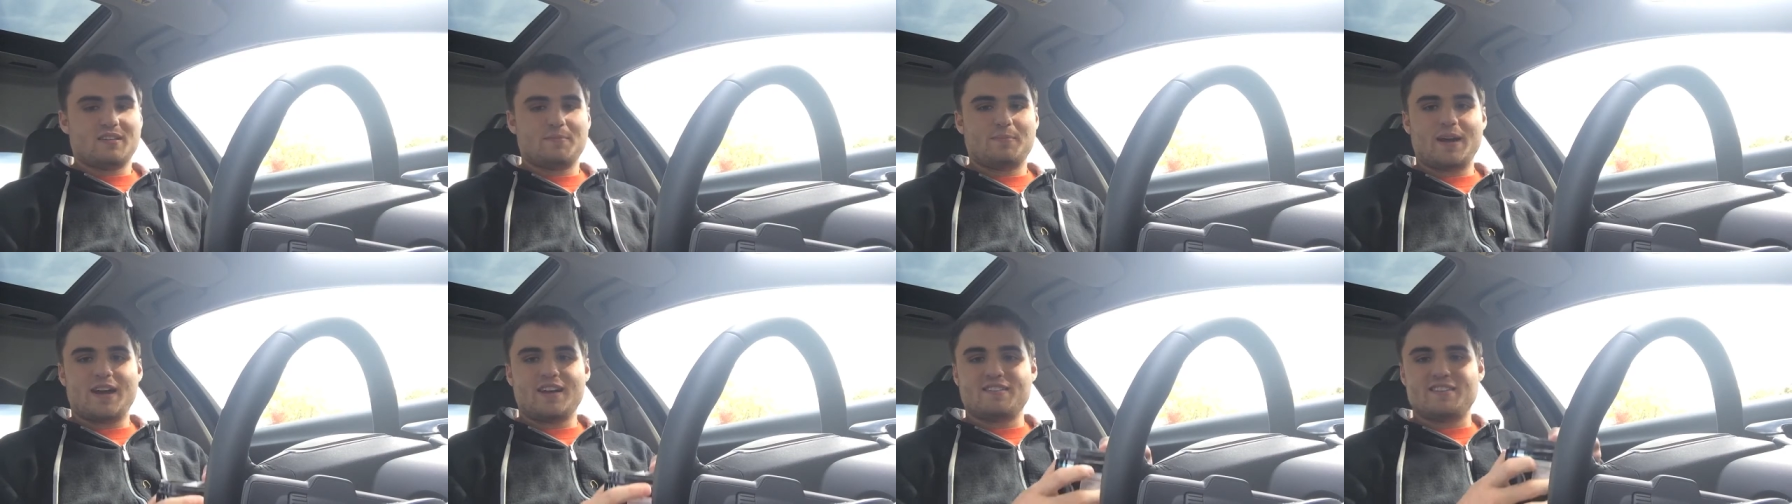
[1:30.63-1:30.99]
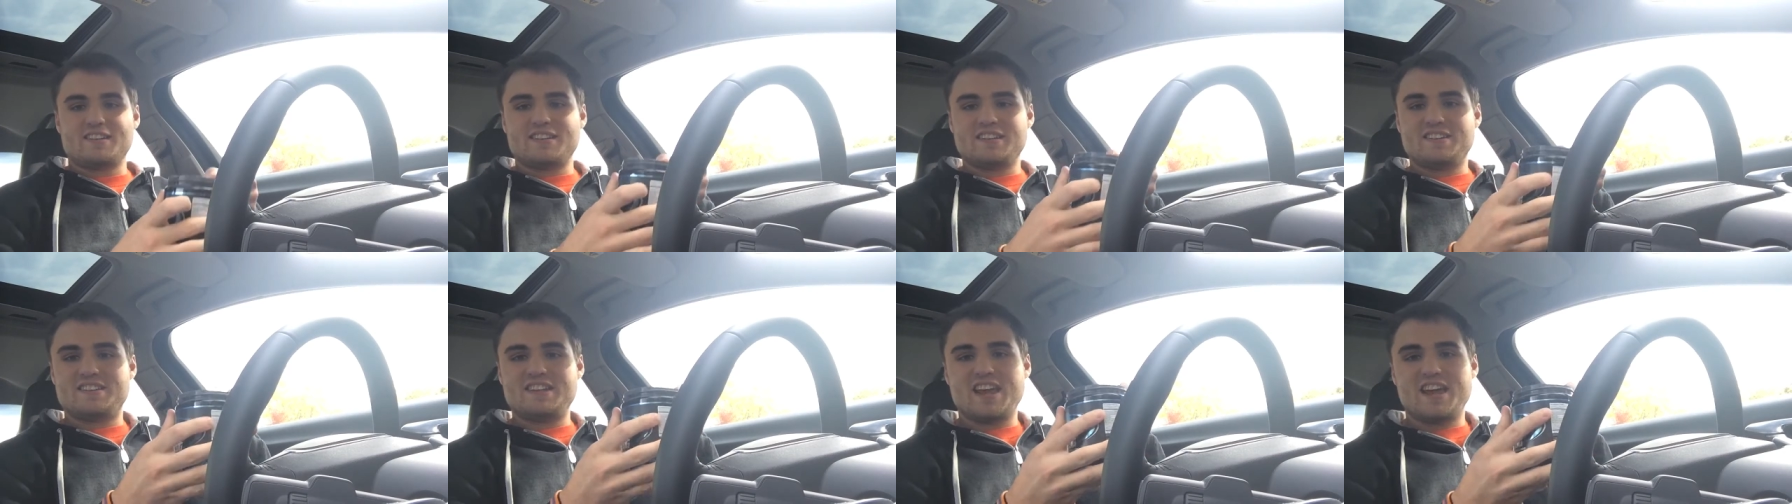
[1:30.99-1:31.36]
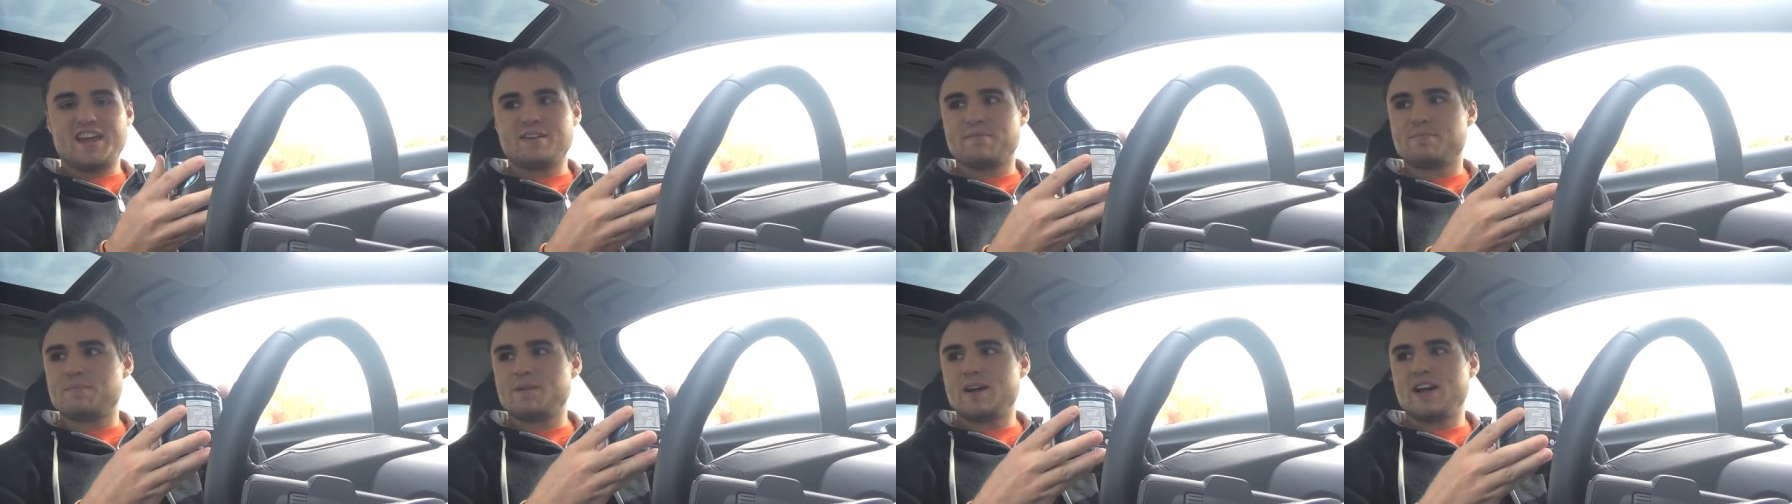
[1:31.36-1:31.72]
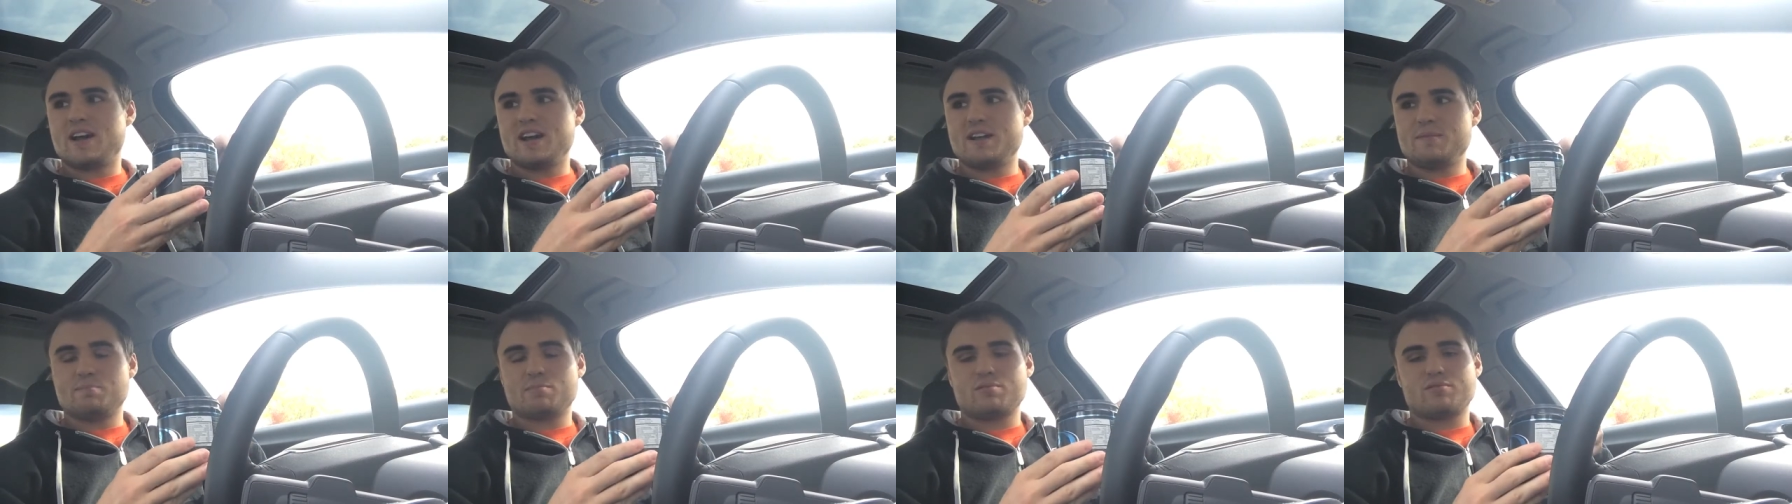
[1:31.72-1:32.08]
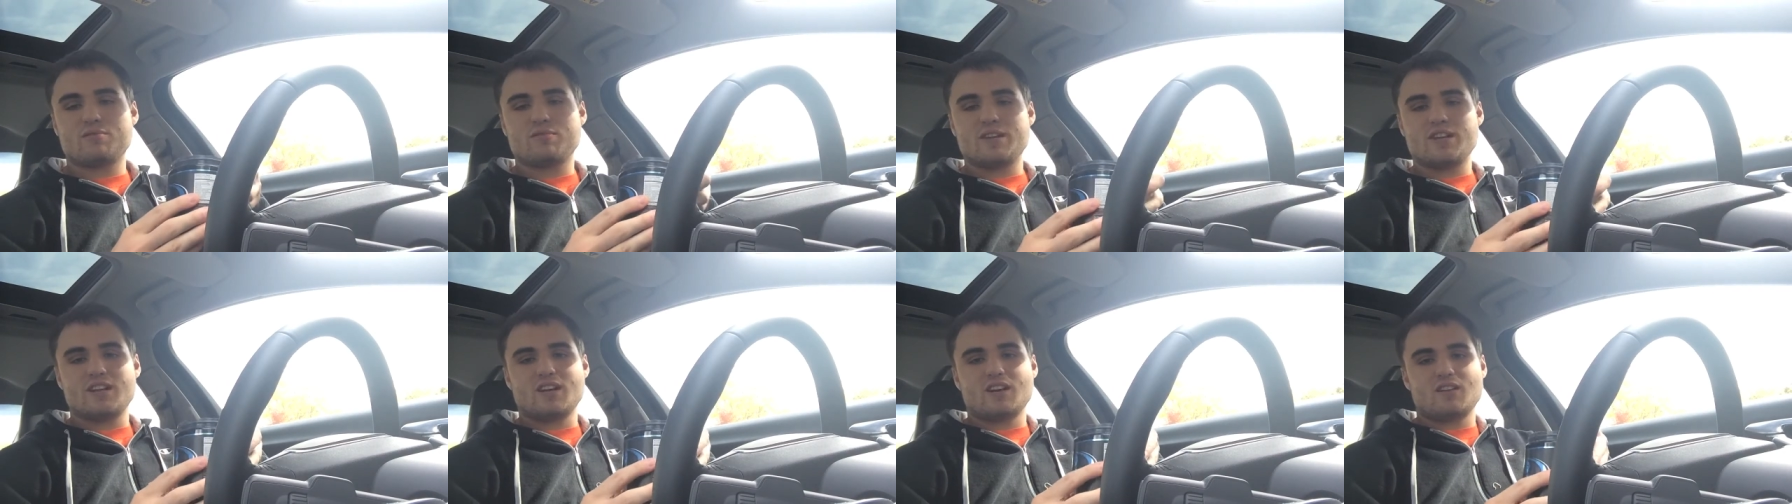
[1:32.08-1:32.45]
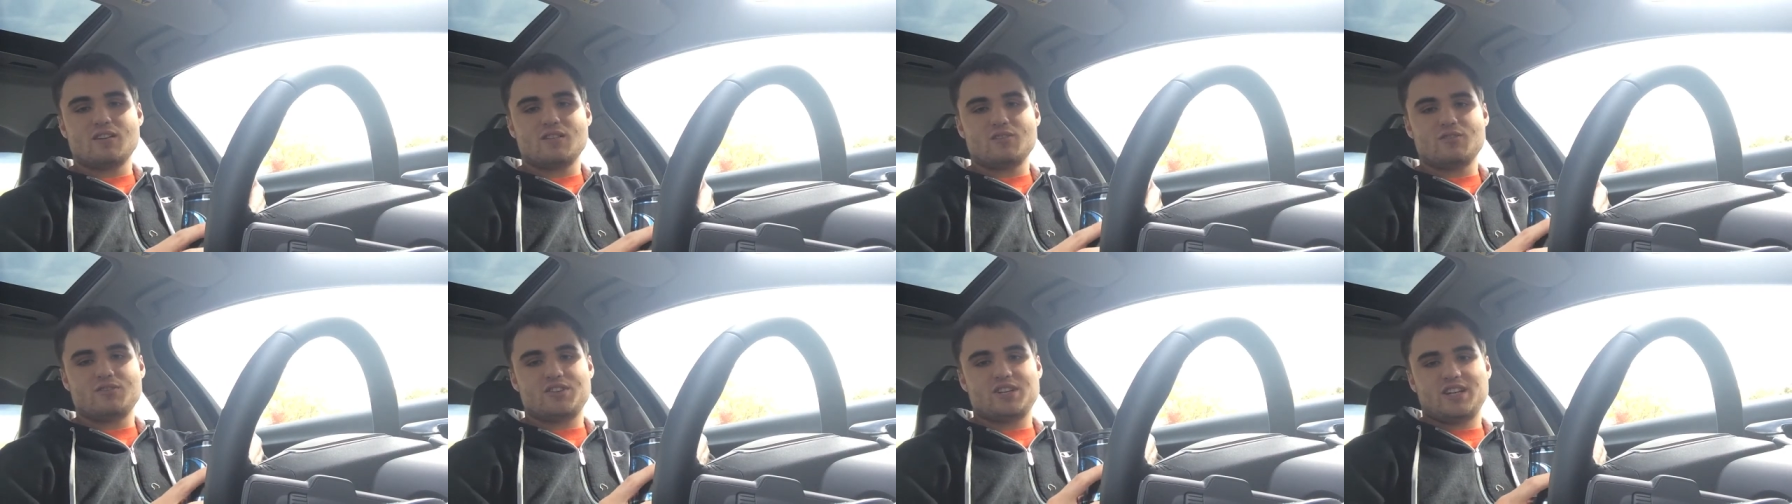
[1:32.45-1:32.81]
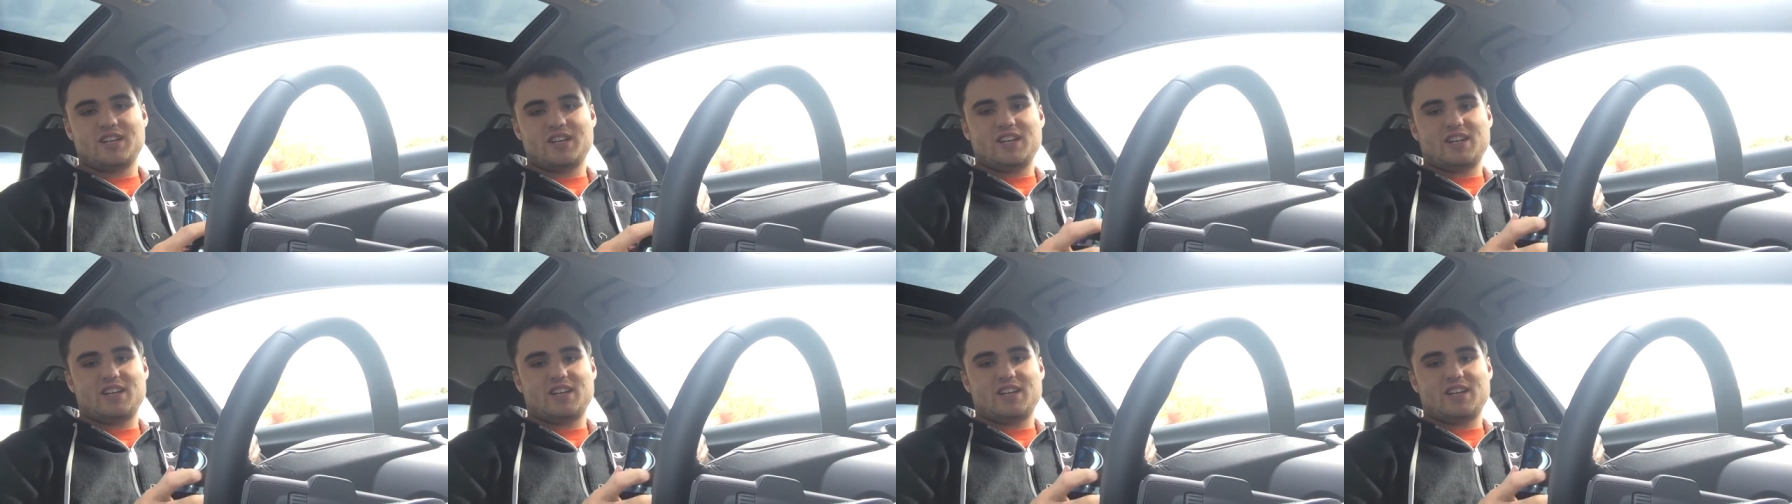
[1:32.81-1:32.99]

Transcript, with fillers: about to take my pre OG.